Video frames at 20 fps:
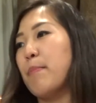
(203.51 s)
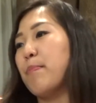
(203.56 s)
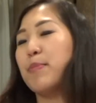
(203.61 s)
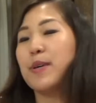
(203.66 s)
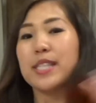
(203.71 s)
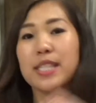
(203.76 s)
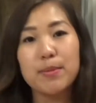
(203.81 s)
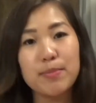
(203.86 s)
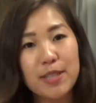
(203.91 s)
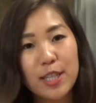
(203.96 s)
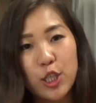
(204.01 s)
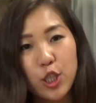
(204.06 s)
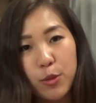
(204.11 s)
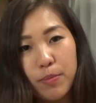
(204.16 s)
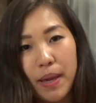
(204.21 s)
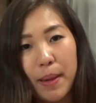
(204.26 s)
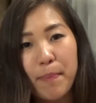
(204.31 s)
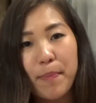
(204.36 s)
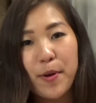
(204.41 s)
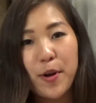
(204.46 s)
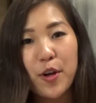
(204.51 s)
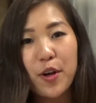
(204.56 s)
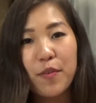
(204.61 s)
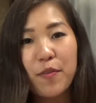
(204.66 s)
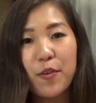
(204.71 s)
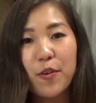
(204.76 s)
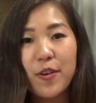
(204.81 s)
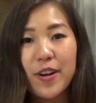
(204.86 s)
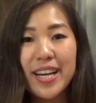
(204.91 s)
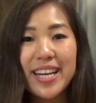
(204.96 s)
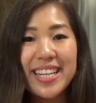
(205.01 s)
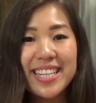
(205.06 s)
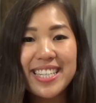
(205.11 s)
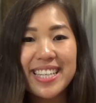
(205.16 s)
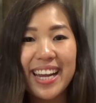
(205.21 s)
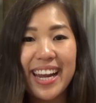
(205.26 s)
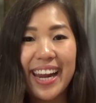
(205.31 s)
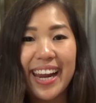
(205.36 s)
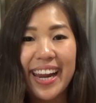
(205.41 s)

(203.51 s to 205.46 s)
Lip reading: put some tissue paper over it,